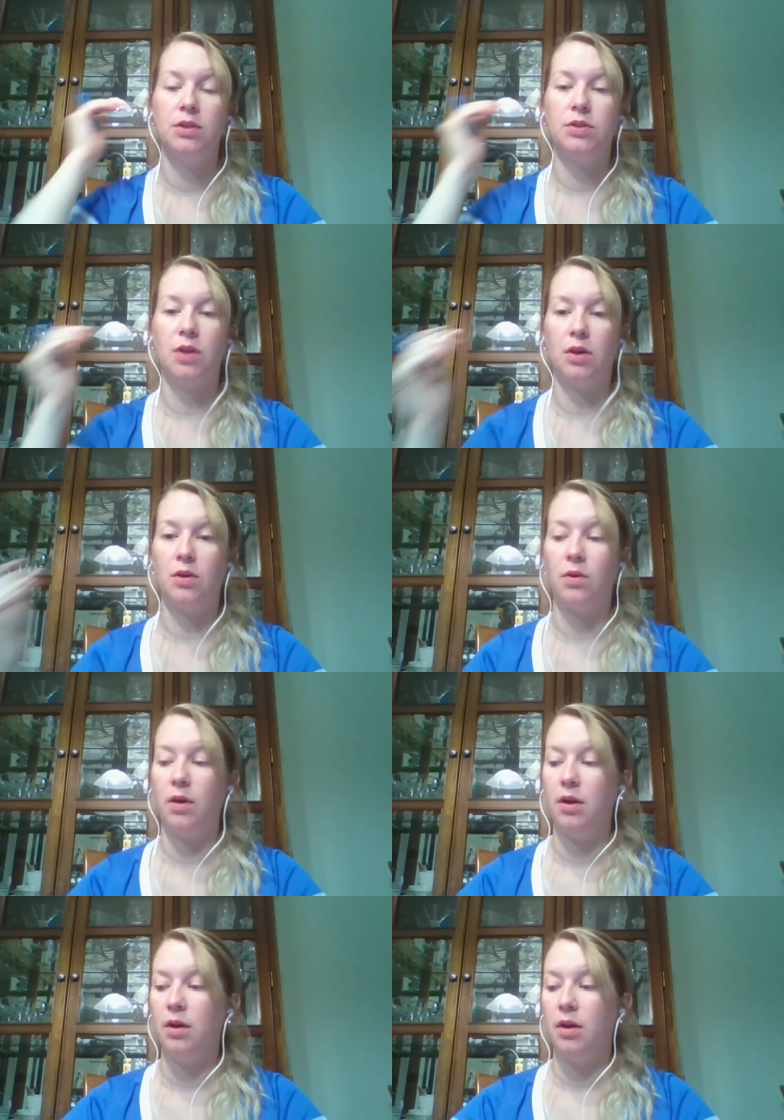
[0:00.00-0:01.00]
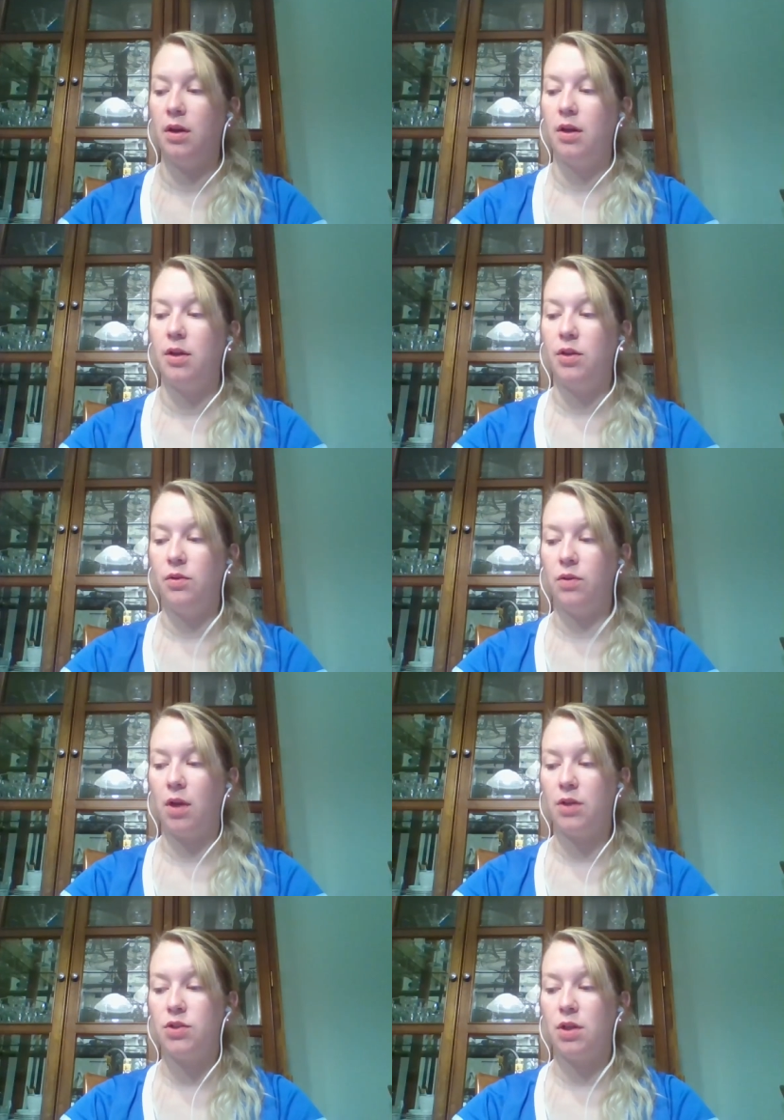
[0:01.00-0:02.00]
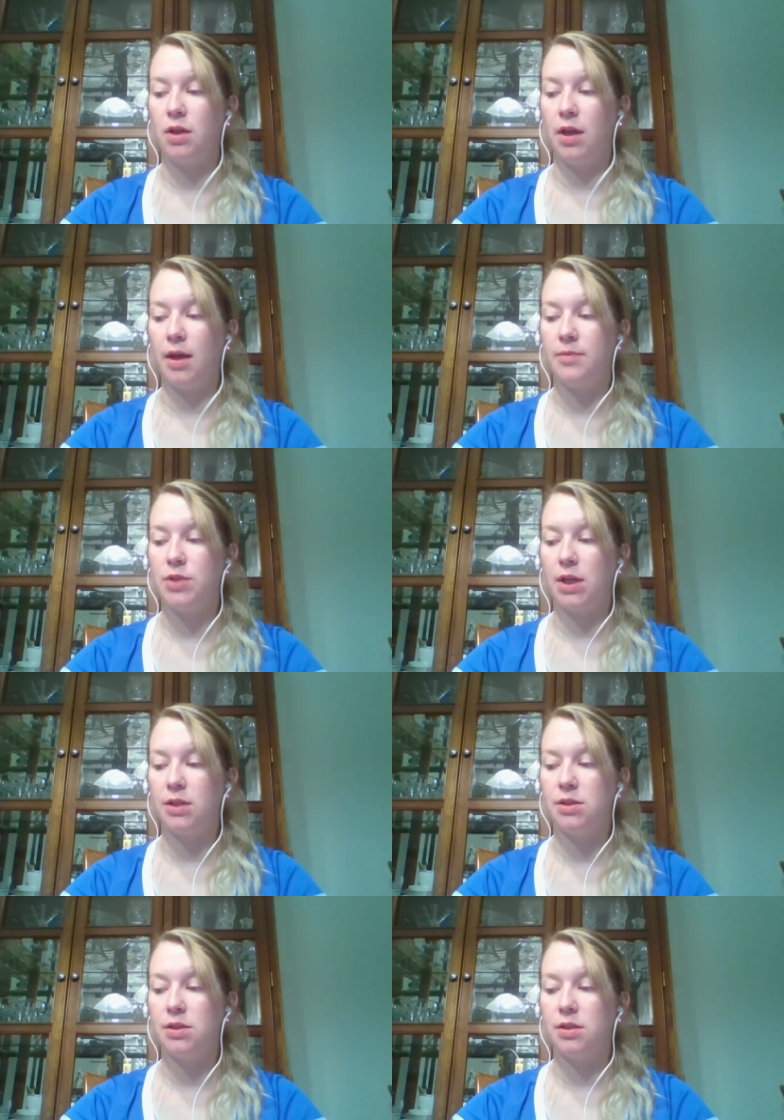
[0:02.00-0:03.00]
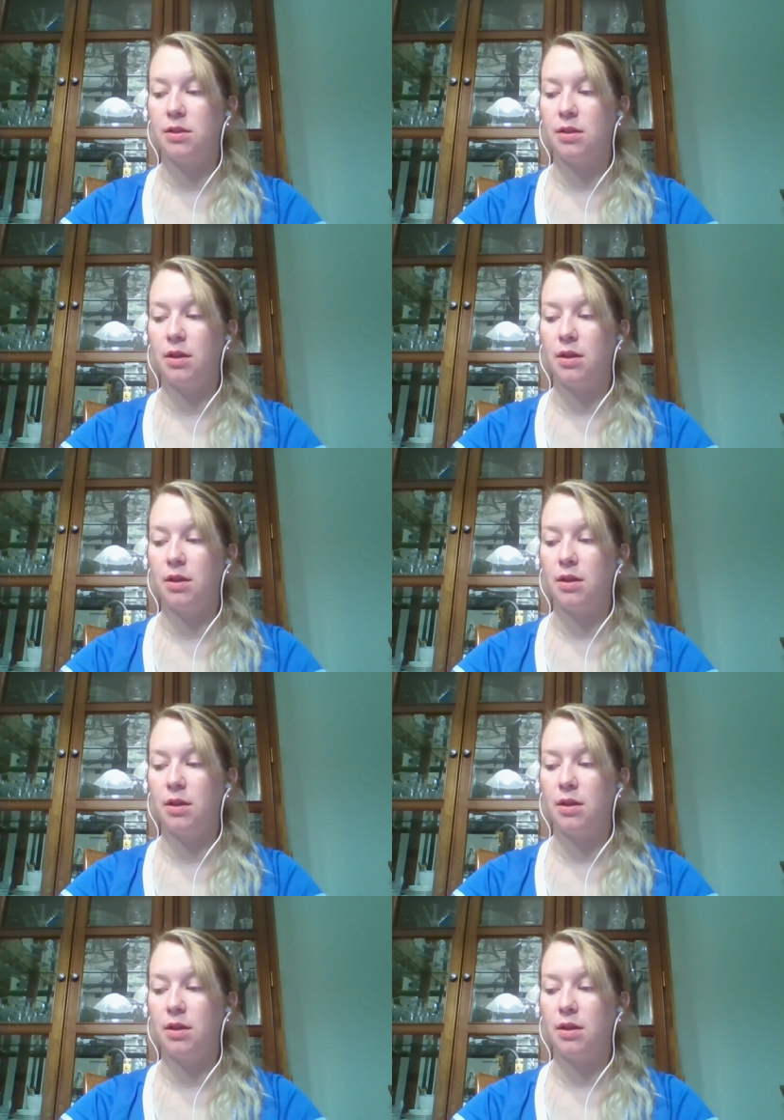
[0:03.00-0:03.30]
So you launch an object